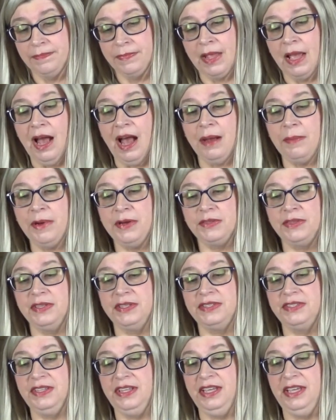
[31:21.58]
How about
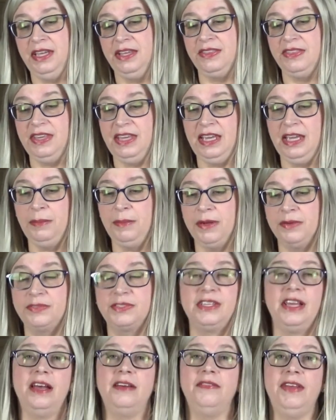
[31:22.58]
the theme of
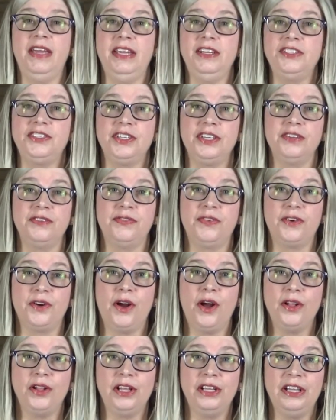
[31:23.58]
salvation for
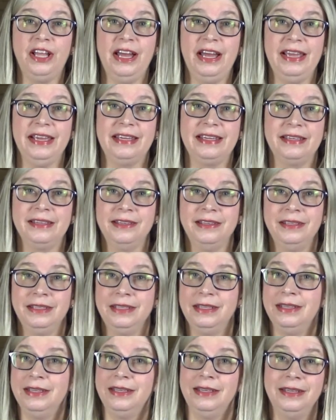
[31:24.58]
all alike?
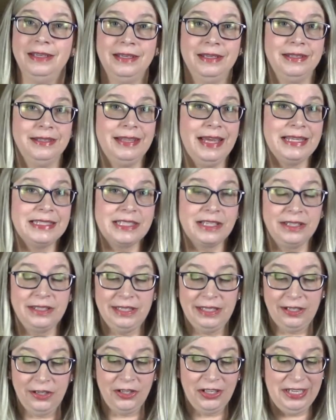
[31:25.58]
That's
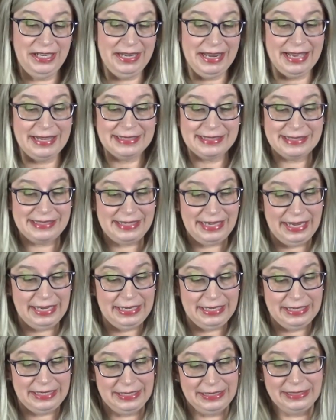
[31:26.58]
clearly not
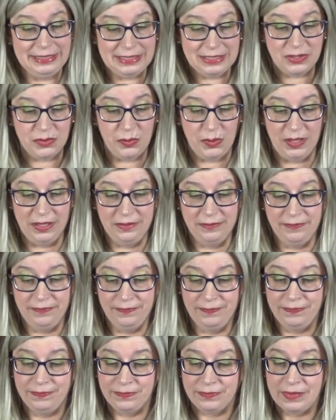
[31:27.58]
stated in this one.
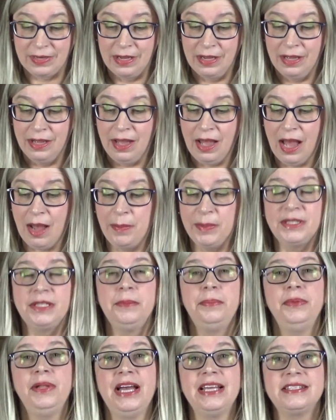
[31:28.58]
How about
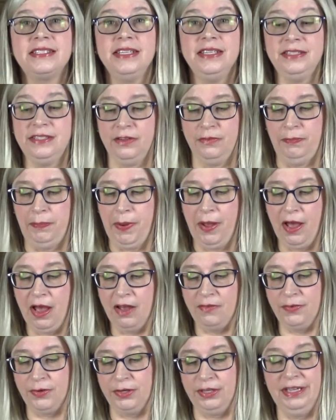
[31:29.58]
the blessings of
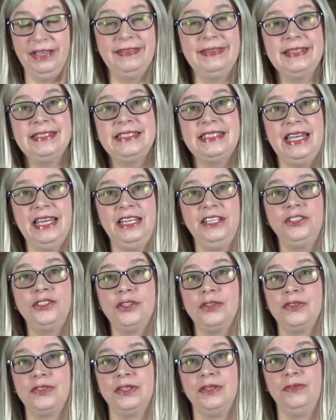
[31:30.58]
poverty and the
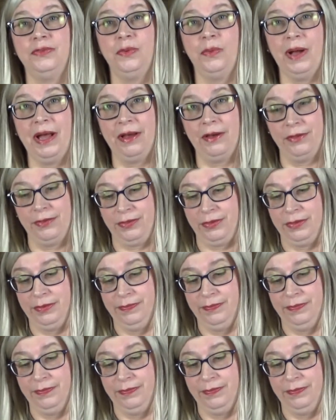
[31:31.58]
dangers of wealth?